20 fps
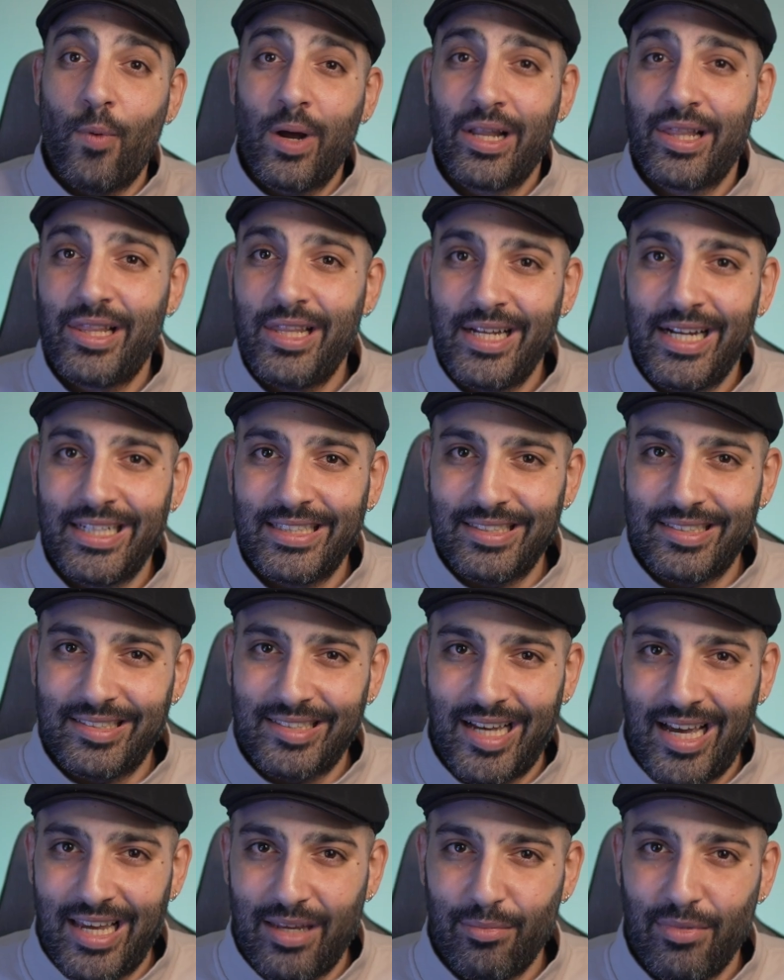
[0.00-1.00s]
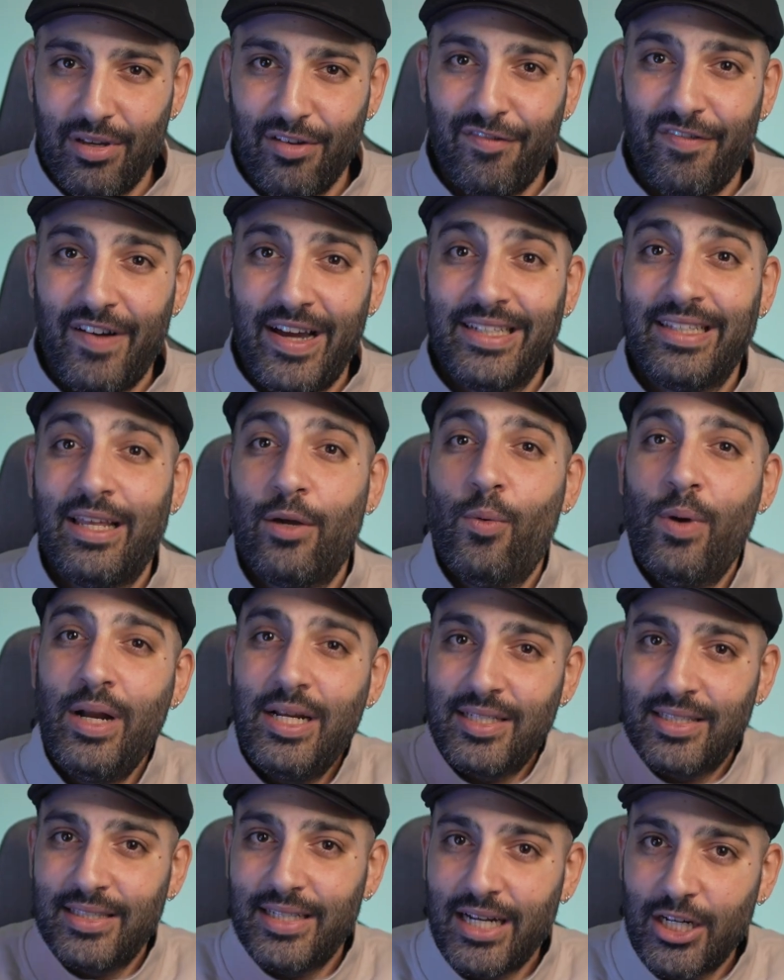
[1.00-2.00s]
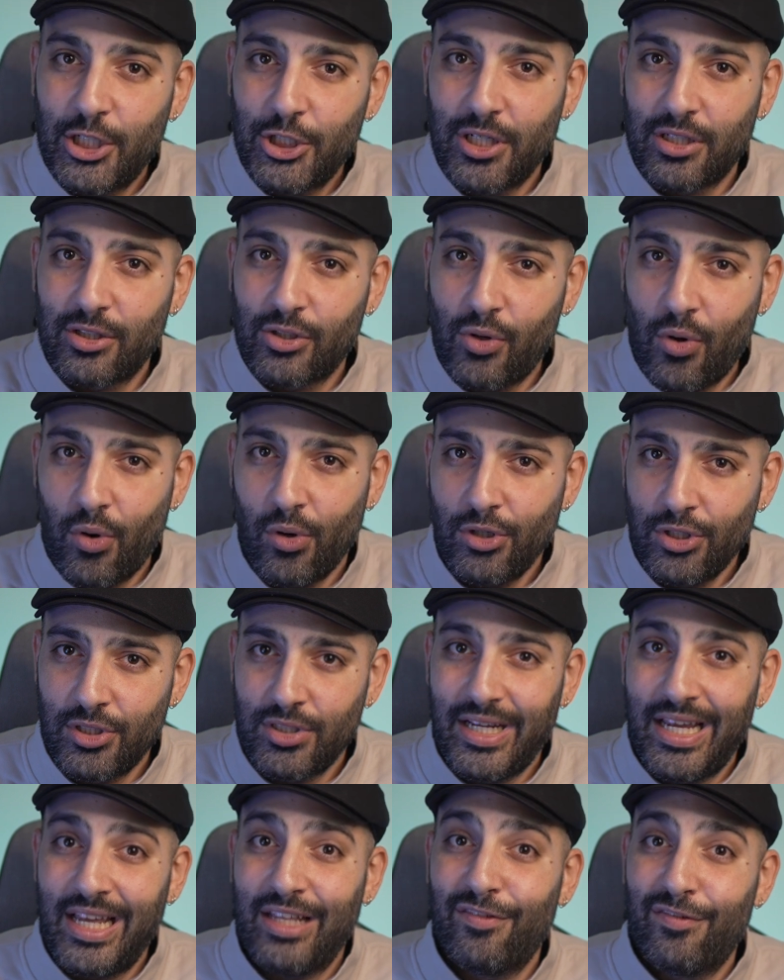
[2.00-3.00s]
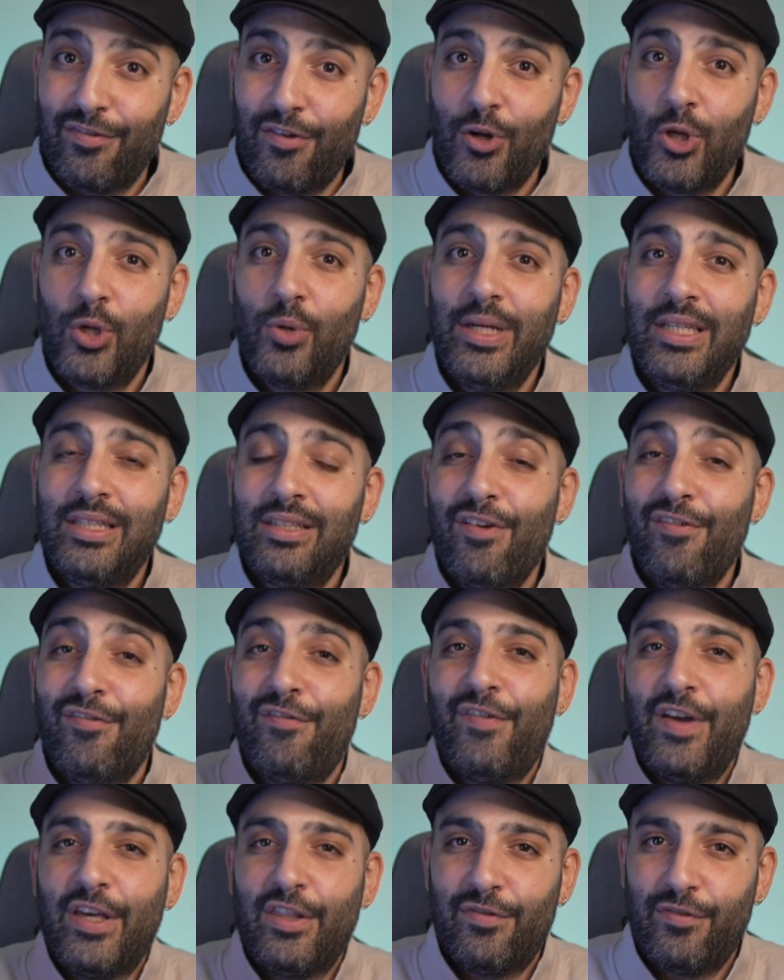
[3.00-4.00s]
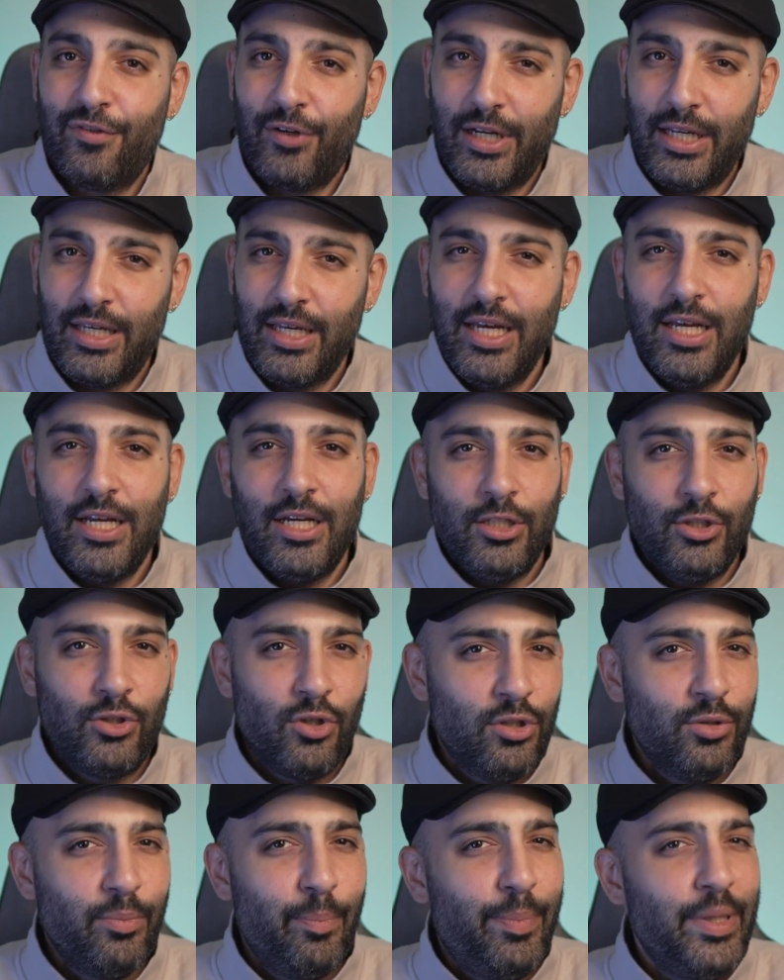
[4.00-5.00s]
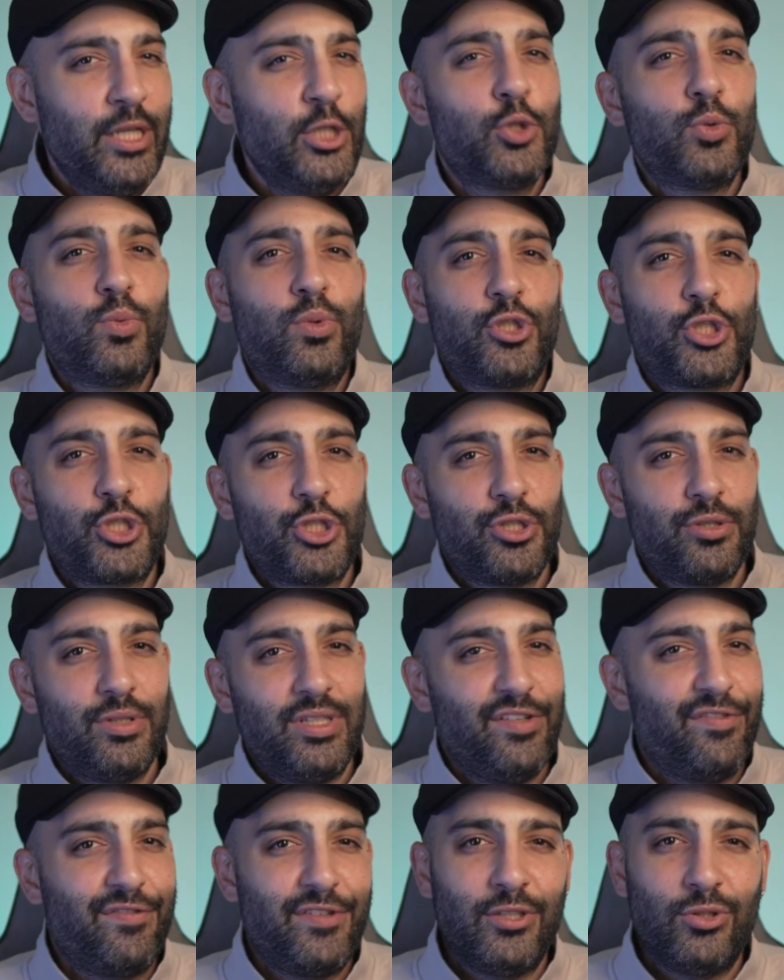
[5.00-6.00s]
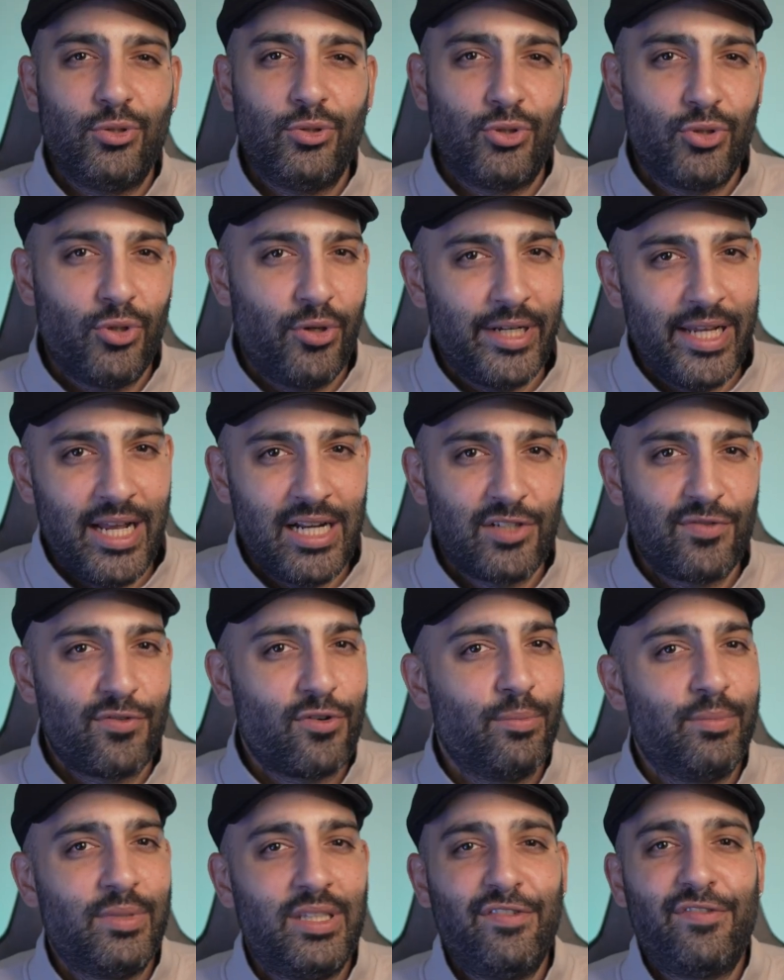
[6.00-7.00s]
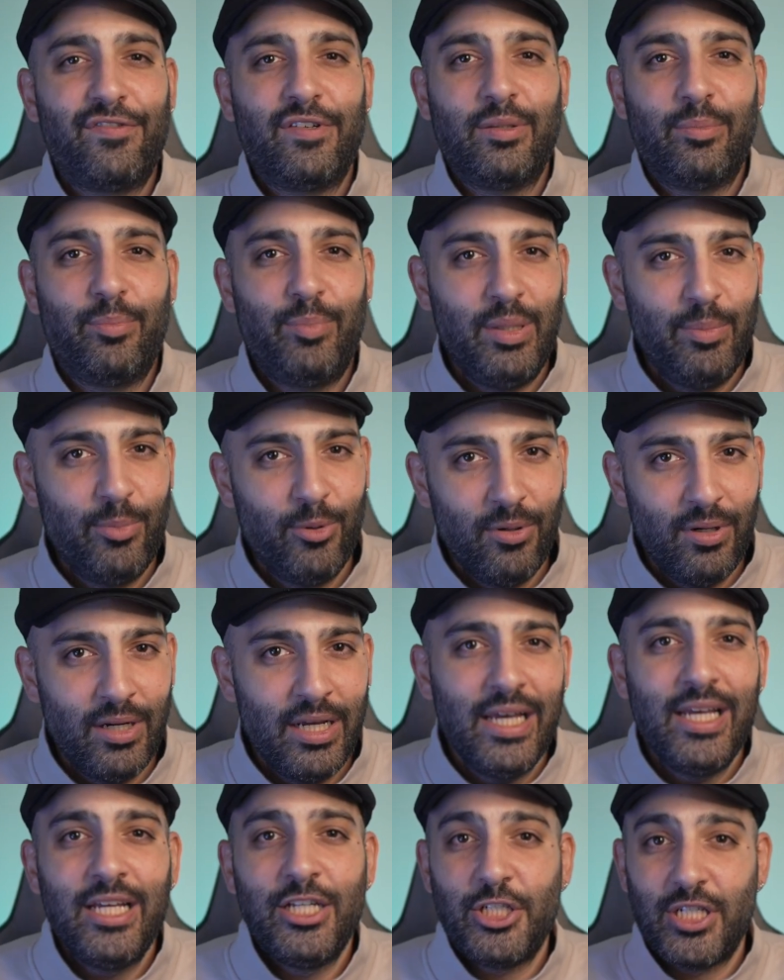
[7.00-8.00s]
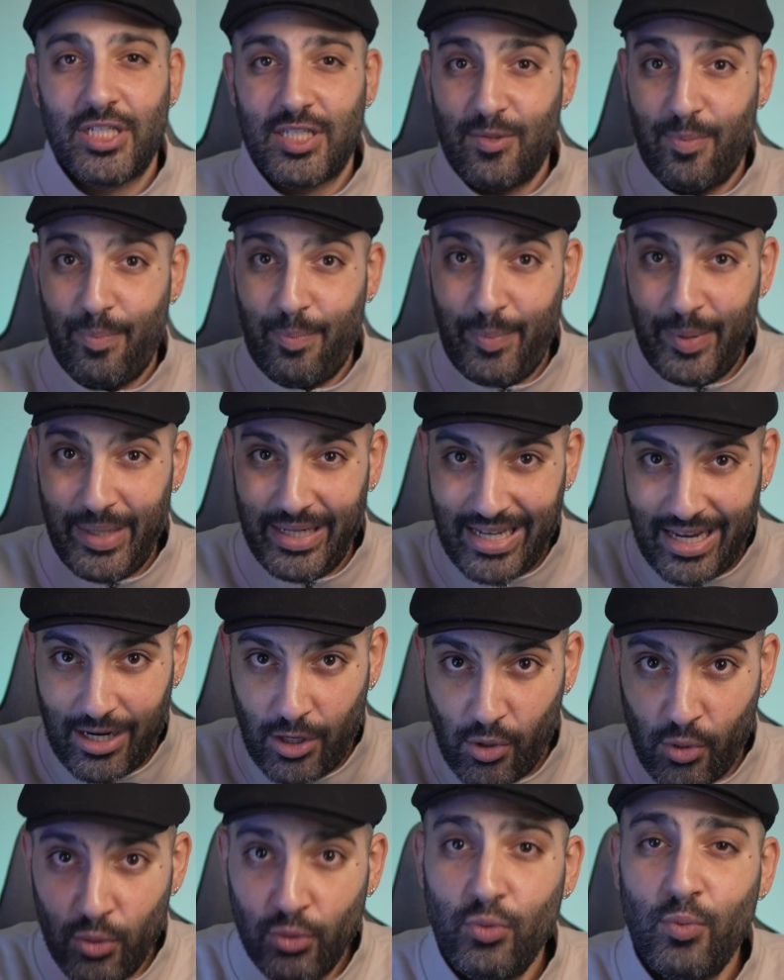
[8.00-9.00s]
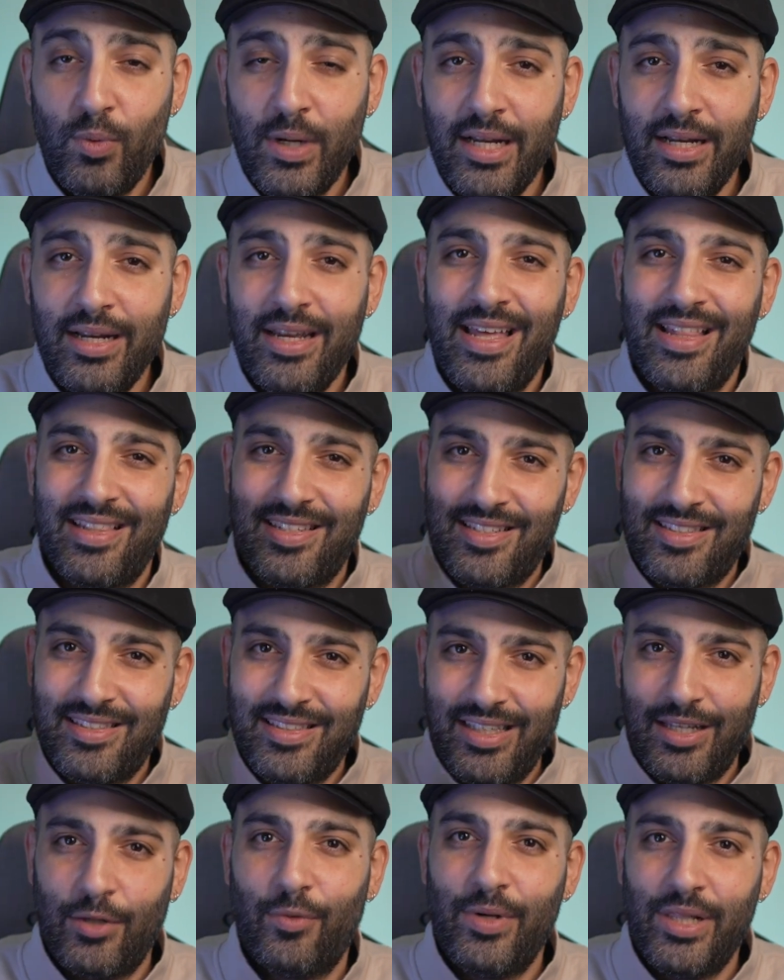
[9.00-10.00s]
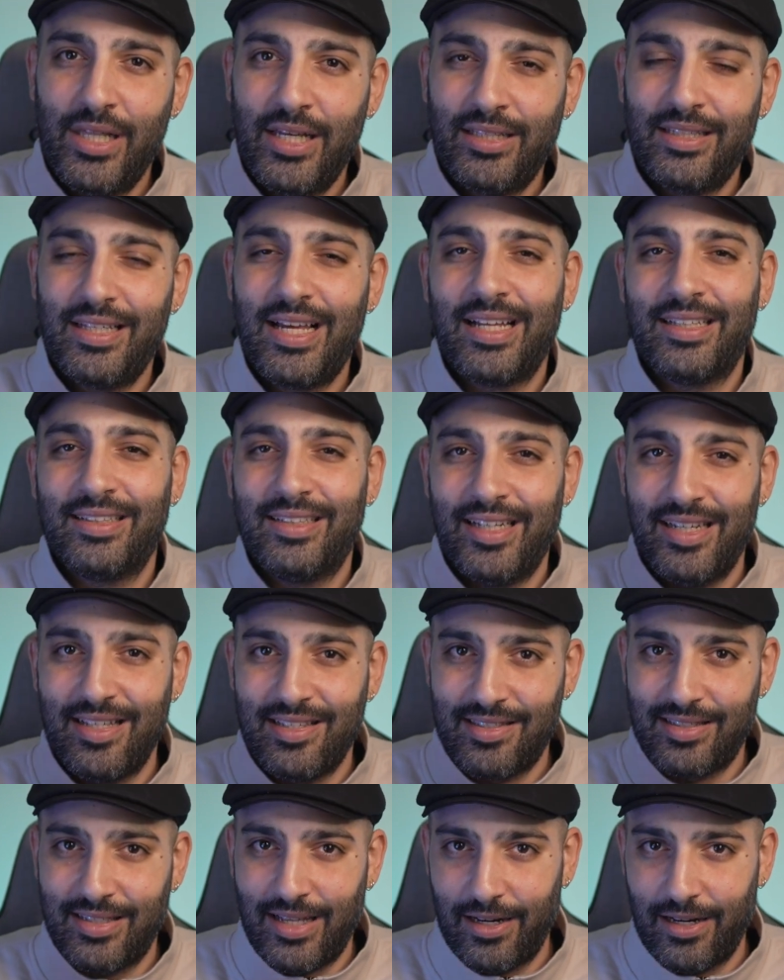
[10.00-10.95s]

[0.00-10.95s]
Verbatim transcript: one thing at a time. Find a well-structured course and follow it faithfully. Don't binge watch different tutorials from different people, just pick a good one and stick with it until it's